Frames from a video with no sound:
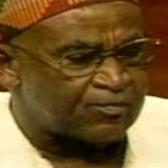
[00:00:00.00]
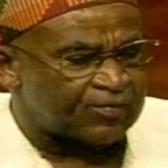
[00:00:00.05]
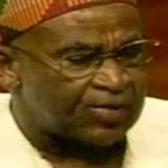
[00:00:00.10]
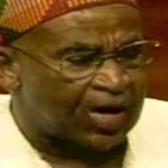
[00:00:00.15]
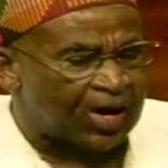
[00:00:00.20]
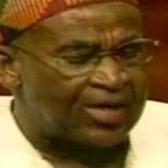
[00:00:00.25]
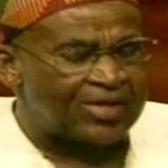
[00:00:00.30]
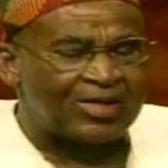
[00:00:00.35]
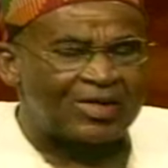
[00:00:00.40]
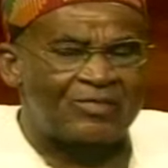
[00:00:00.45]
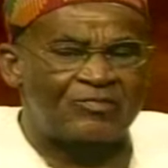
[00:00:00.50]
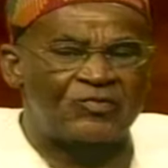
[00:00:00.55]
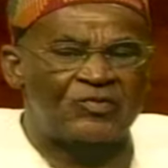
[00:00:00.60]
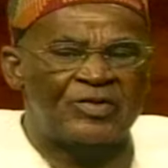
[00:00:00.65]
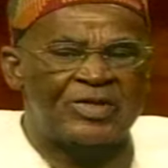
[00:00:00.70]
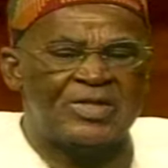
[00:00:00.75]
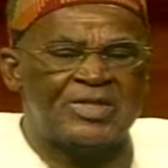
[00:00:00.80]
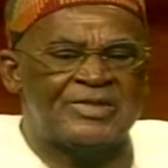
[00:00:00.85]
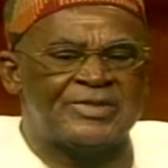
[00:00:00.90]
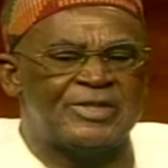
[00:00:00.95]
am
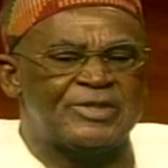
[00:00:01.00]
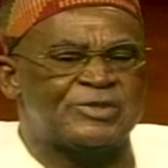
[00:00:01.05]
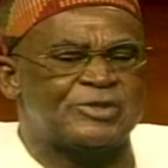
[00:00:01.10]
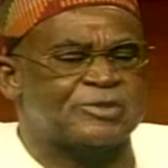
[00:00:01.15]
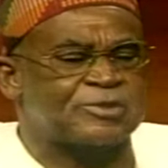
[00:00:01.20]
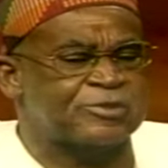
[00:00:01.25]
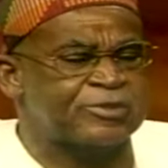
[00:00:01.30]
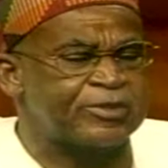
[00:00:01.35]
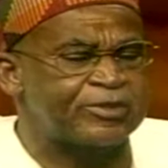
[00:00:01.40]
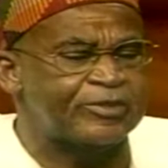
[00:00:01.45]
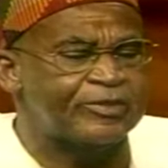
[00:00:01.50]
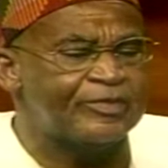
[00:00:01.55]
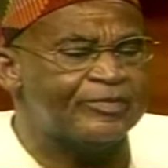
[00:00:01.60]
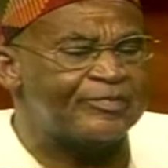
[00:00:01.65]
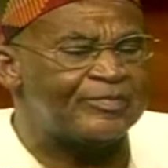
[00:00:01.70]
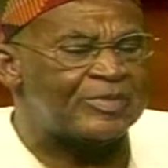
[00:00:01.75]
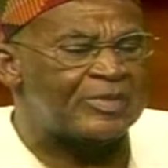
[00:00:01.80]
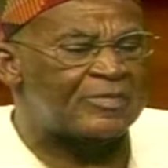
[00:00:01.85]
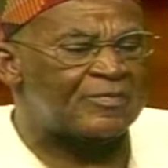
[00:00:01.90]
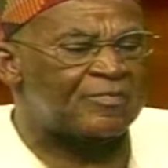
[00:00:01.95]
really
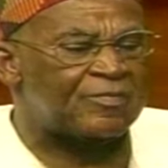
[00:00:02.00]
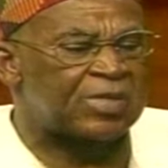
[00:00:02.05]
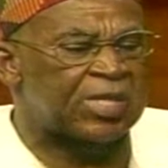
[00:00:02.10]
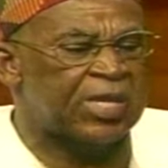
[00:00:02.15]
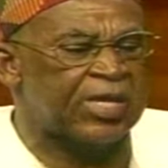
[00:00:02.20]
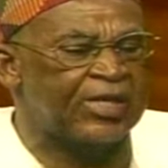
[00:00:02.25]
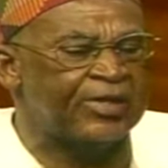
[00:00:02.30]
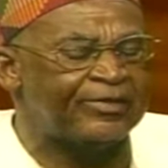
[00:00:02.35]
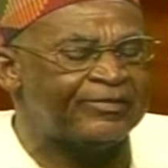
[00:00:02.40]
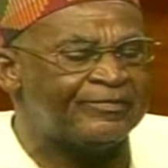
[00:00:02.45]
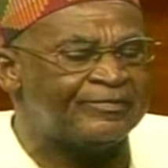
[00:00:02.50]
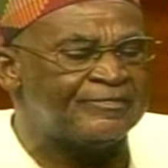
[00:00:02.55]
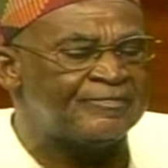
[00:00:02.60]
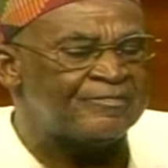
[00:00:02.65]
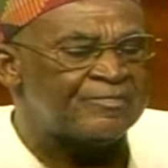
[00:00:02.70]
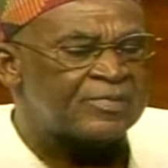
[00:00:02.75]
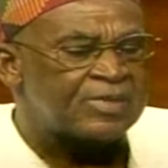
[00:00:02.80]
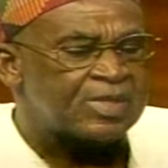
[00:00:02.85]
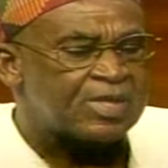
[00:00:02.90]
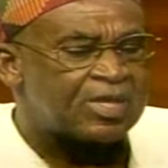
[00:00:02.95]
disturbed that,
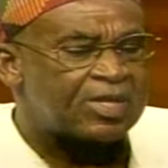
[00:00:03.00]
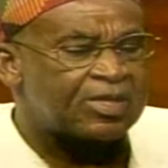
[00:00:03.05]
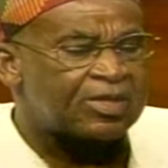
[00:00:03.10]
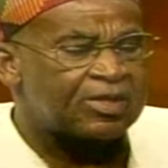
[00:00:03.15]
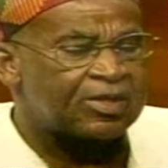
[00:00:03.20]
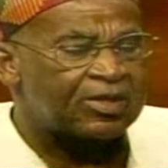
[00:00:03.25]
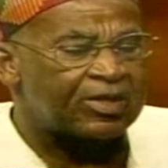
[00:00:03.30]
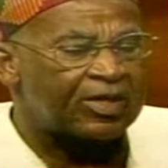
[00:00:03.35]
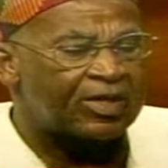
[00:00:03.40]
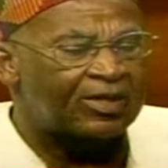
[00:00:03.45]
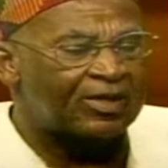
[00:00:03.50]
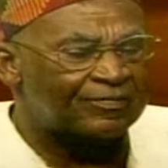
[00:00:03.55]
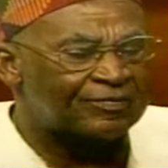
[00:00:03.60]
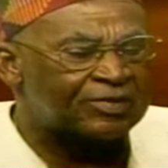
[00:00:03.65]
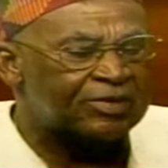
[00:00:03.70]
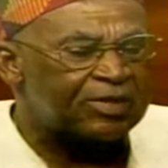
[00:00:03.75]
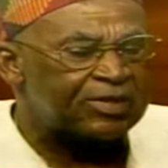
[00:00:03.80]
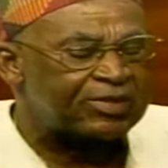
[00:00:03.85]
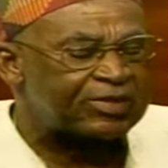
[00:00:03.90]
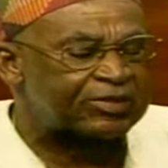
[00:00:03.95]
and I've
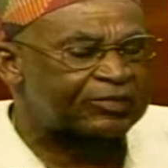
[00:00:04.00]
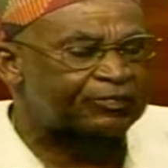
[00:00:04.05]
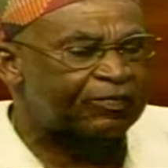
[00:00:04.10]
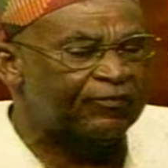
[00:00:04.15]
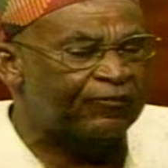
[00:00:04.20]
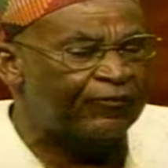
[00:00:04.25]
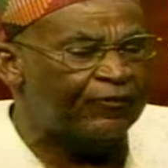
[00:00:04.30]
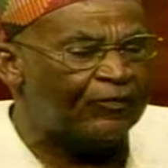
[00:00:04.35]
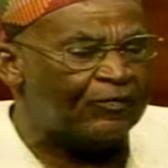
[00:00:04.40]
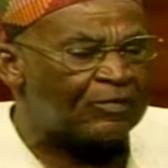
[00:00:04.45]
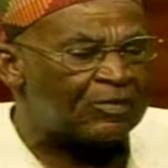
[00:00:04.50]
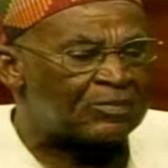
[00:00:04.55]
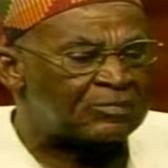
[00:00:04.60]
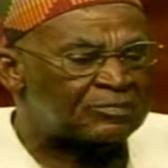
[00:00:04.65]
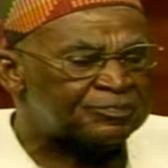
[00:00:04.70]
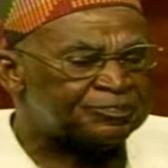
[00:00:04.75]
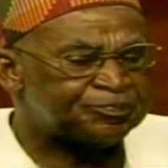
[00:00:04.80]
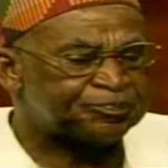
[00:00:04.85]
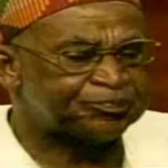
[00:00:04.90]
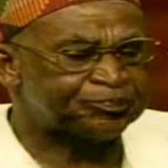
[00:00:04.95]
said this before,
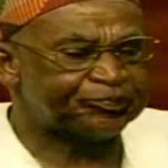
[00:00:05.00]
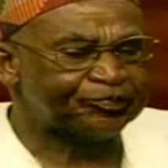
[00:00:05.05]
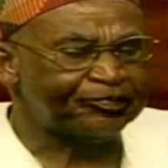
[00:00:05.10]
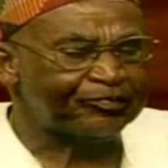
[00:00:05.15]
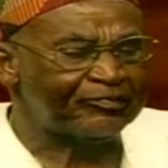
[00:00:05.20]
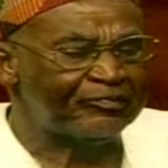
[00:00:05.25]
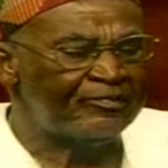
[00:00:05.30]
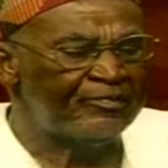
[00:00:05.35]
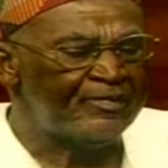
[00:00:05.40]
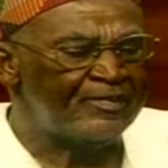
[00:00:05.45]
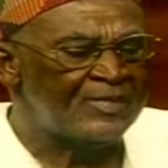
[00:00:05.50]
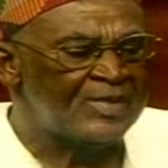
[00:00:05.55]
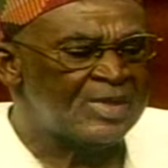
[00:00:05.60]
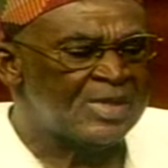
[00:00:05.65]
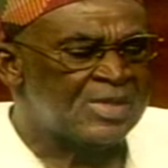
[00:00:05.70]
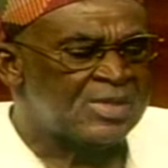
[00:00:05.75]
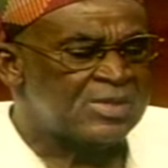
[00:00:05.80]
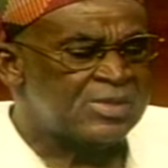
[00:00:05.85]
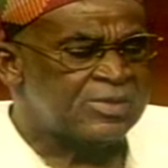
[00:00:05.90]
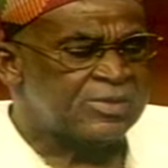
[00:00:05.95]

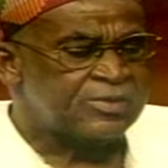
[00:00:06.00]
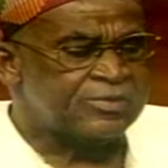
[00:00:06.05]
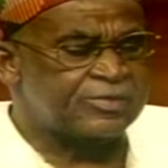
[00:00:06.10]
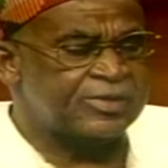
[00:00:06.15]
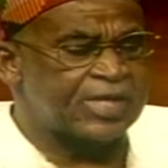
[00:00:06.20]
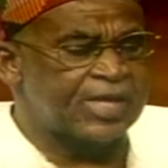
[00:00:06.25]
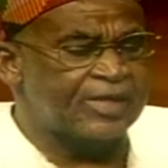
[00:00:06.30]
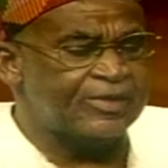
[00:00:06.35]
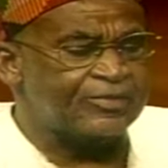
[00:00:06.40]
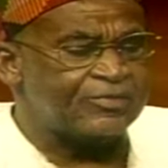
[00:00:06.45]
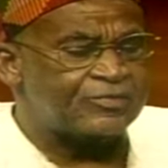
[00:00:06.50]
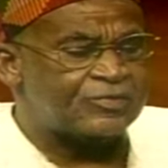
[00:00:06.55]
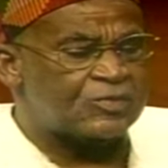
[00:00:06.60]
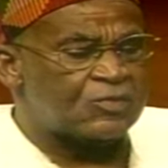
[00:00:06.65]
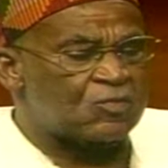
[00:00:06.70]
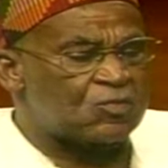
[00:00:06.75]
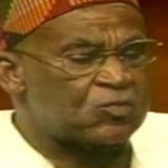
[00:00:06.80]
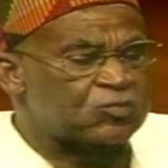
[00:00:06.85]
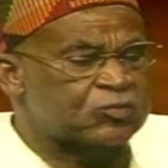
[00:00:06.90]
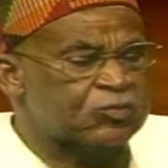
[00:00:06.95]
that
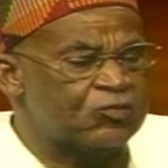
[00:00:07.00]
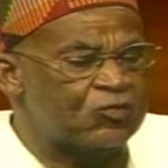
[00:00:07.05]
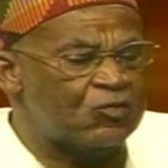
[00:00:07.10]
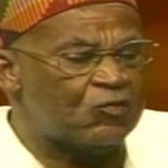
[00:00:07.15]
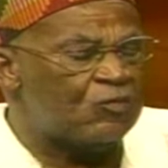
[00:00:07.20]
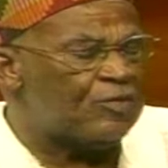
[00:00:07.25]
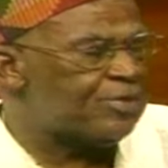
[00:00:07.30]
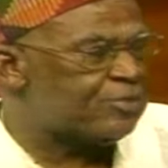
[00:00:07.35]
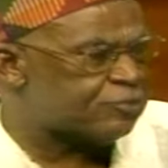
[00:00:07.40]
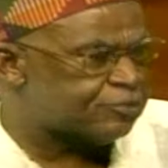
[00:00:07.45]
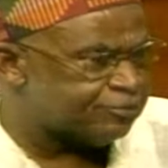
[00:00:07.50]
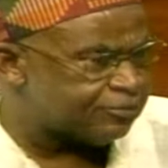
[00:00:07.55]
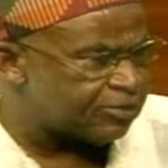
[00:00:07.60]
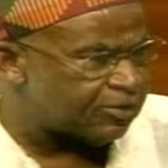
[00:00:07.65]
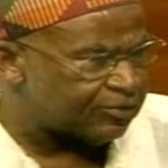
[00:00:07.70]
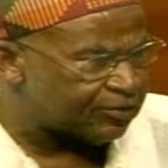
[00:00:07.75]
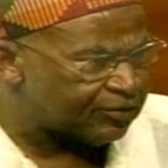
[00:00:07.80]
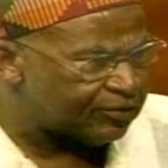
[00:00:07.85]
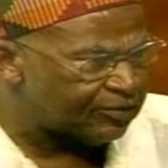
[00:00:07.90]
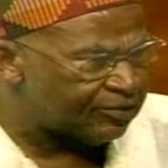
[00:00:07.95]
those who we
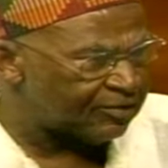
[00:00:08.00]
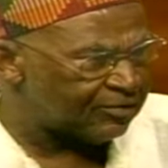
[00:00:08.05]
trust